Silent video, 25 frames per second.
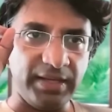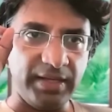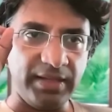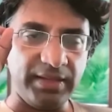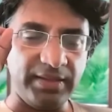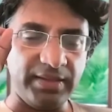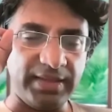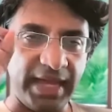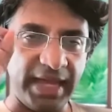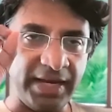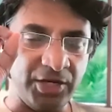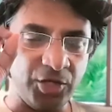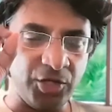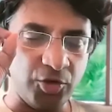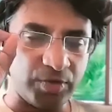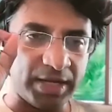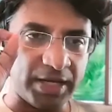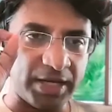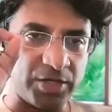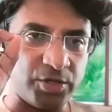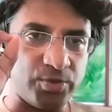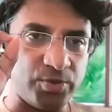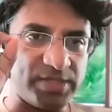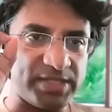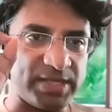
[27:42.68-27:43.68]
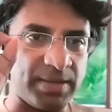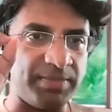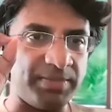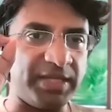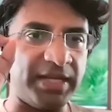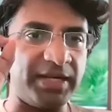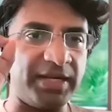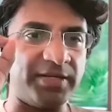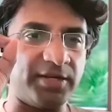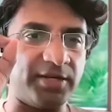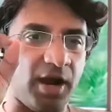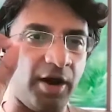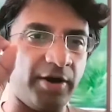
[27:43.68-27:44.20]
then you can do
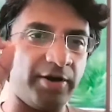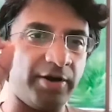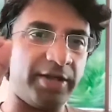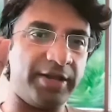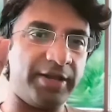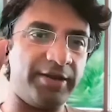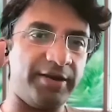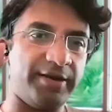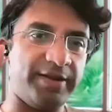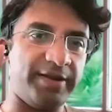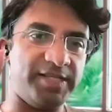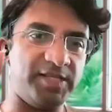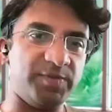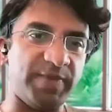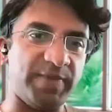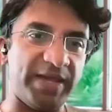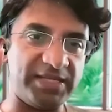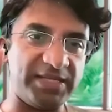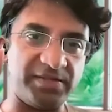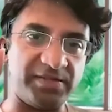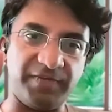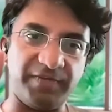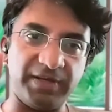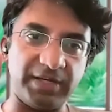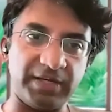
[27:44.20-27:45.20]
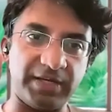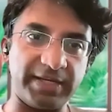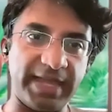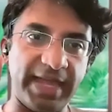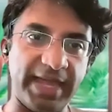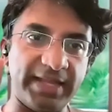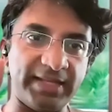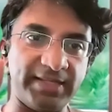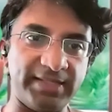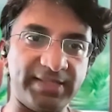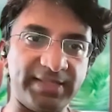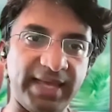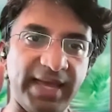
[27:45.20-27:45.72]
something targeted and specific
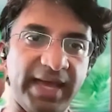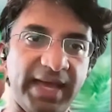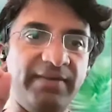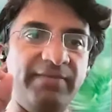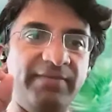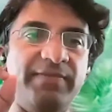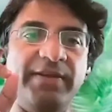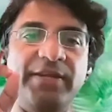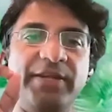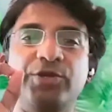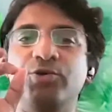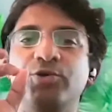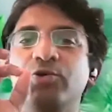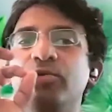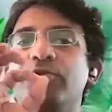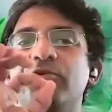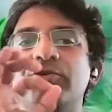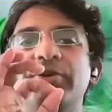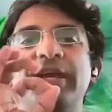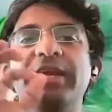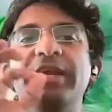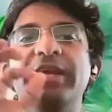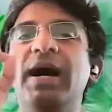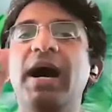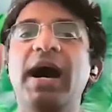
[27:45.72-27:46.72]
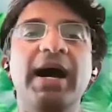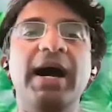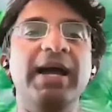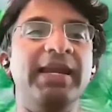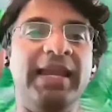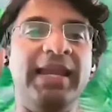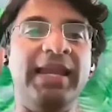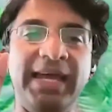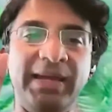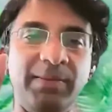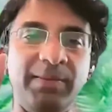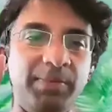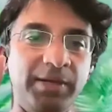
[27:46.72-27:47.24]
against that, where you create high
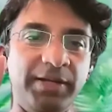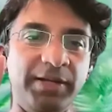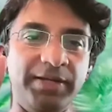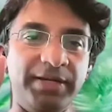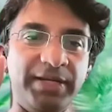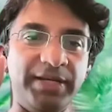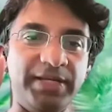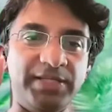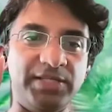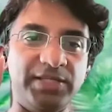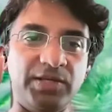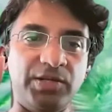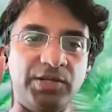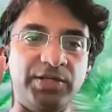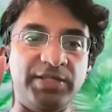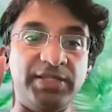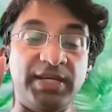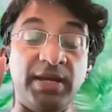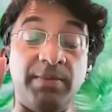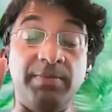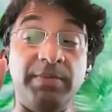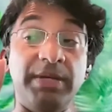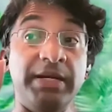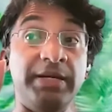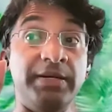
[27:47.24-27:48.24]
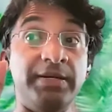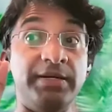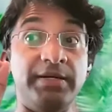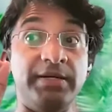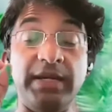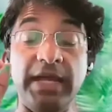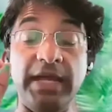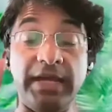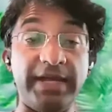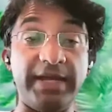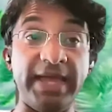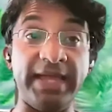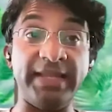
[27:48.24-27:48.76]
liabilities on
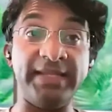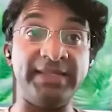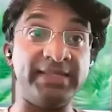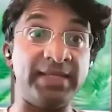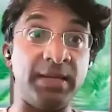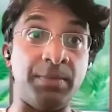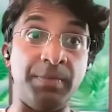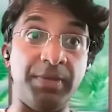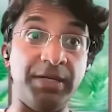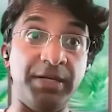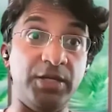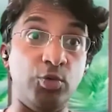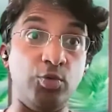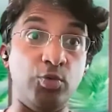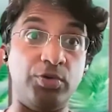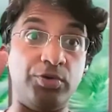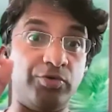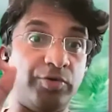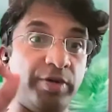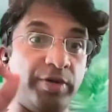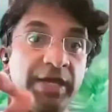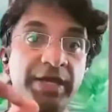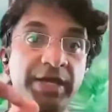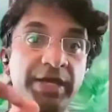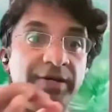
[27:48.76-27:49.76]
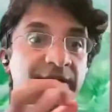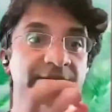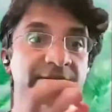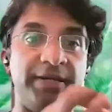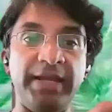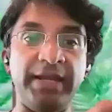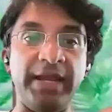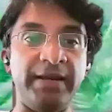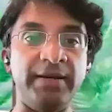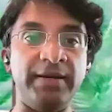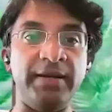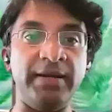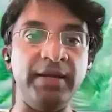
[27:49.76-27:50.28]
against somebody who created it
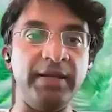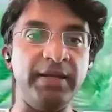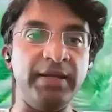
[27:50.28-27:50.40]
and